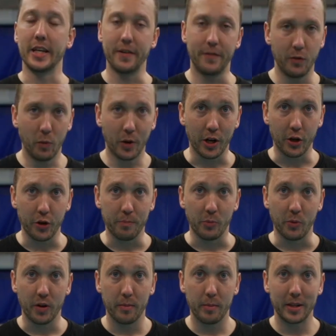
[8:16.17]
If you want to learn
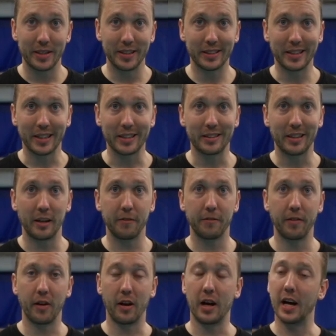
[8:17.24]
more about this kind of
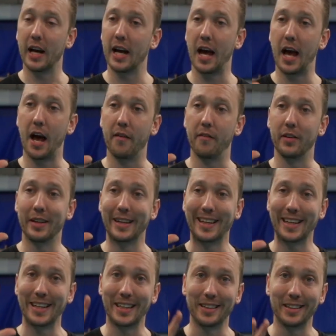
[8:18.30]
stuff, I have
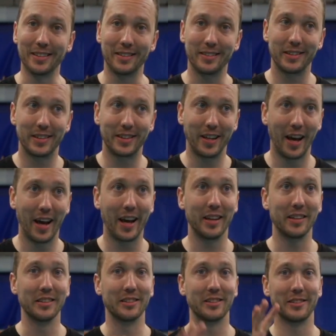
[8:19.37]

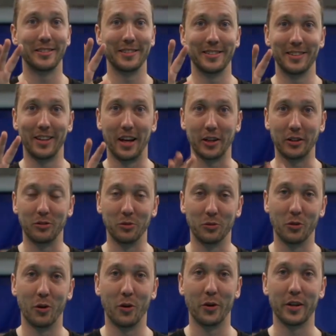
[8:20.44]
intense
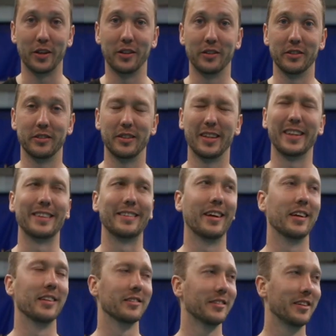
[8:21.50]
tutorials, not
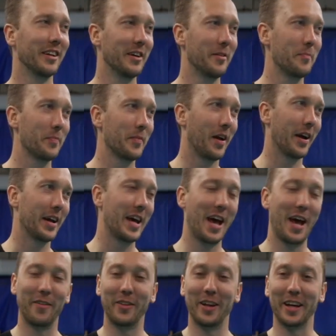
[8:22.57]
intense. I
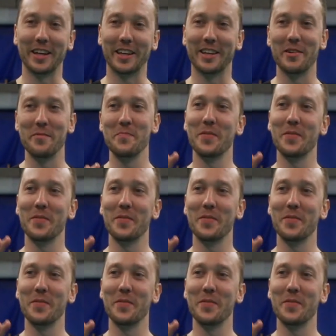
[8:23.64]
have like